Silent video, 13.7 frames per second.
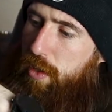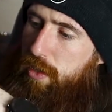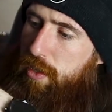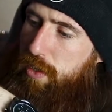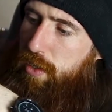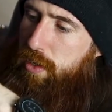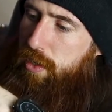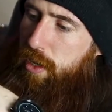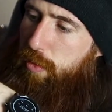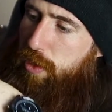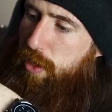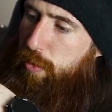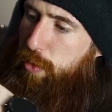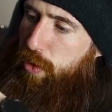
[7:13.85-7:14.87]
This is the same
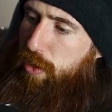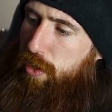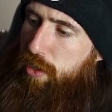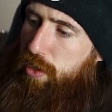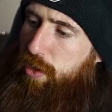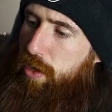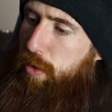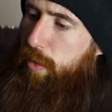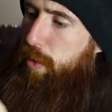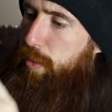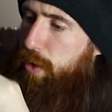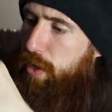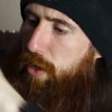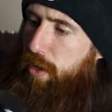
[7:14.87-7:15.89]
as the Boulies, so I
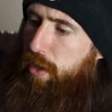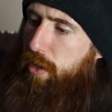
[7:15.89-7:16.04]
remember